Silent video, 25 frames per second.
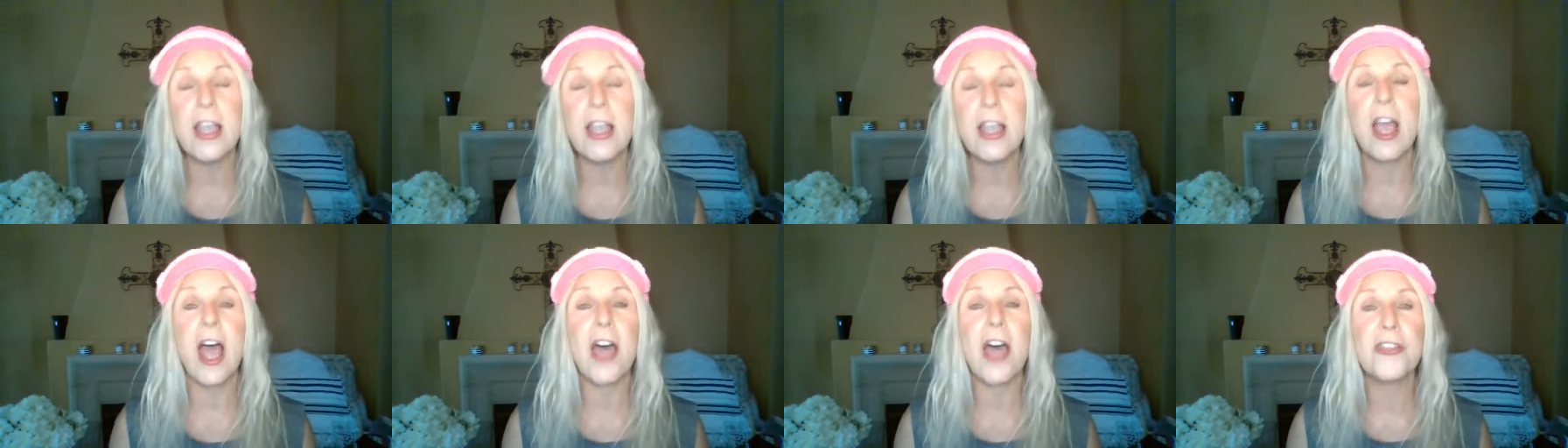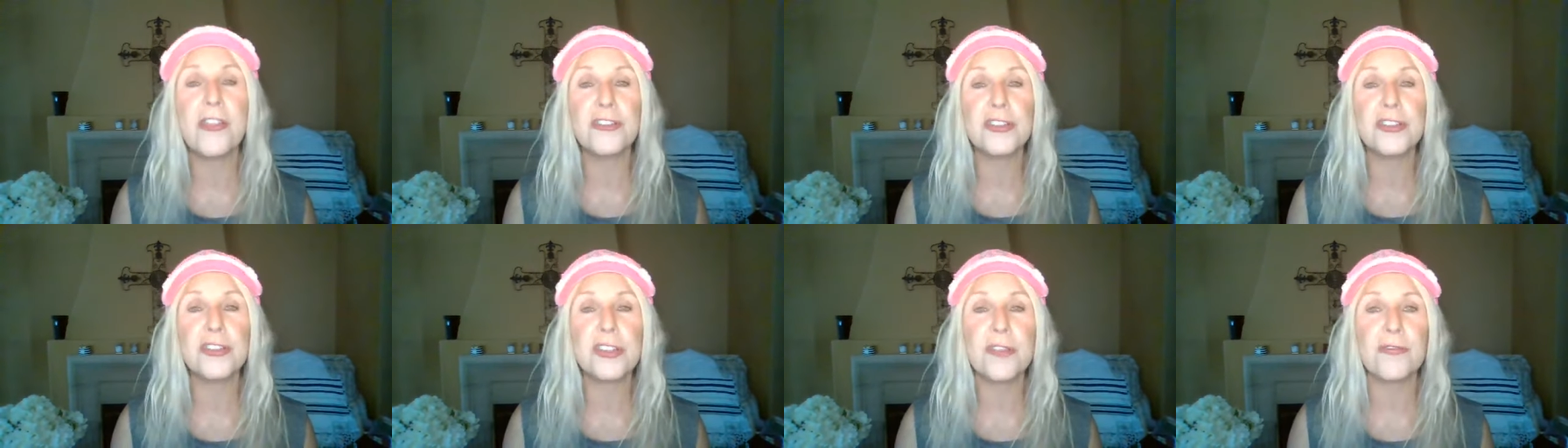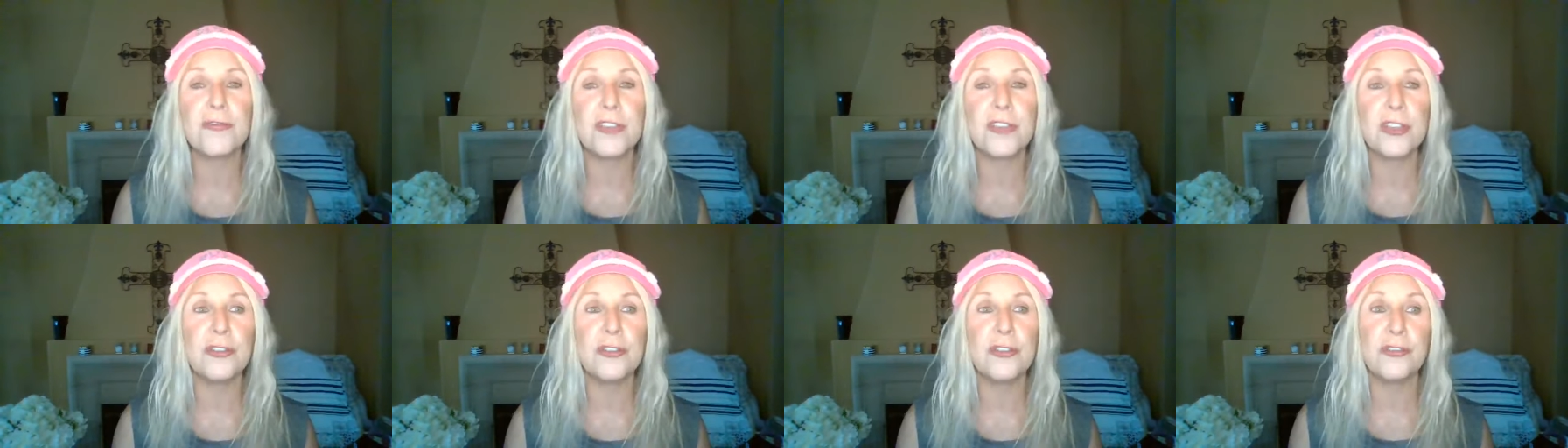Others of
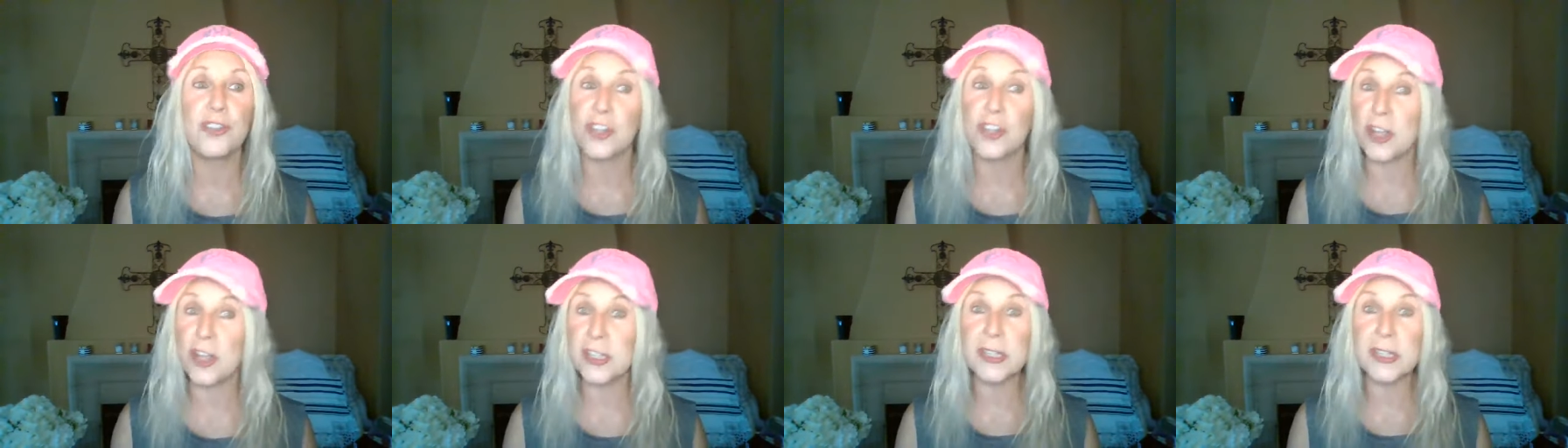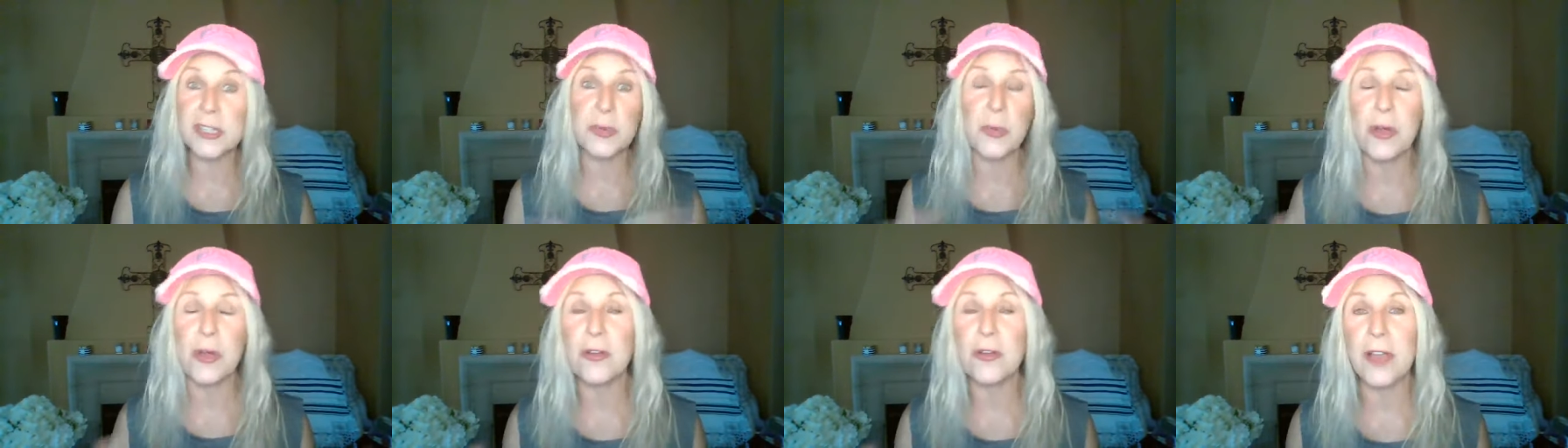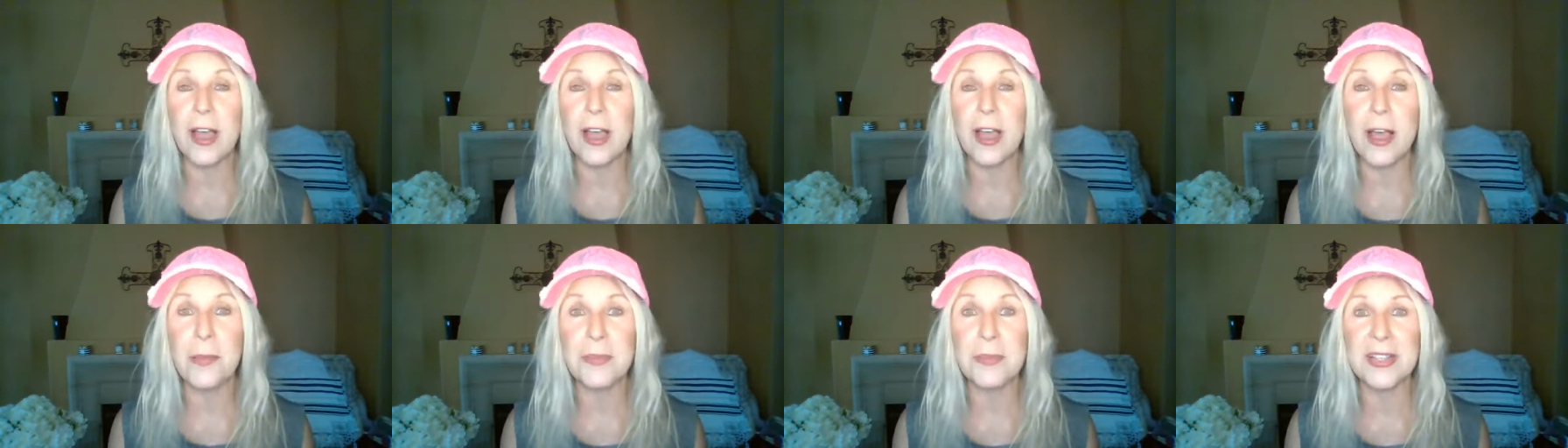you just woke
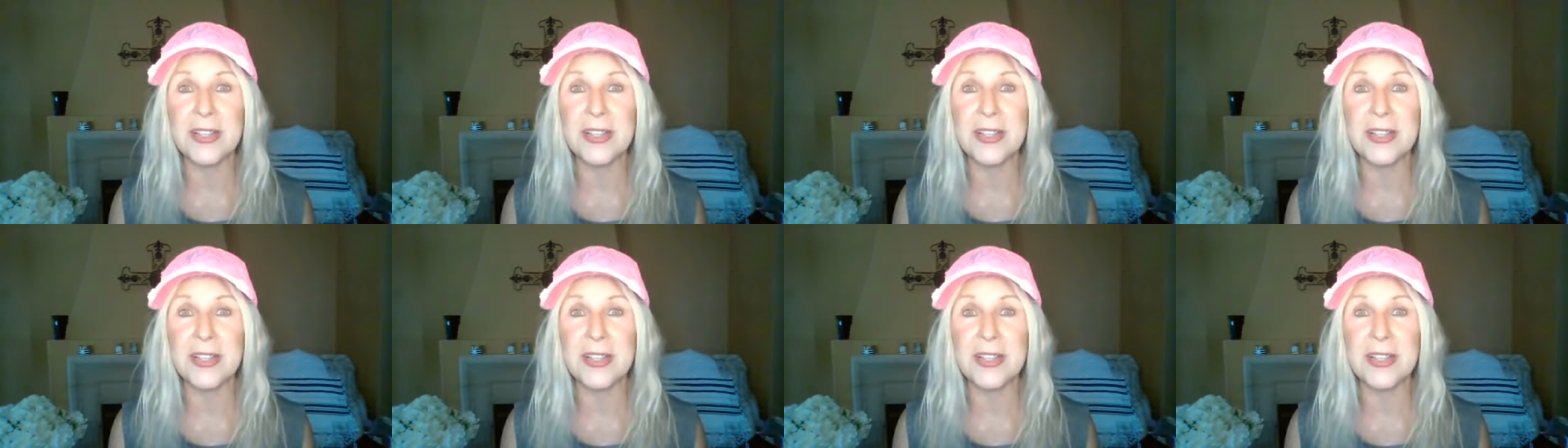up.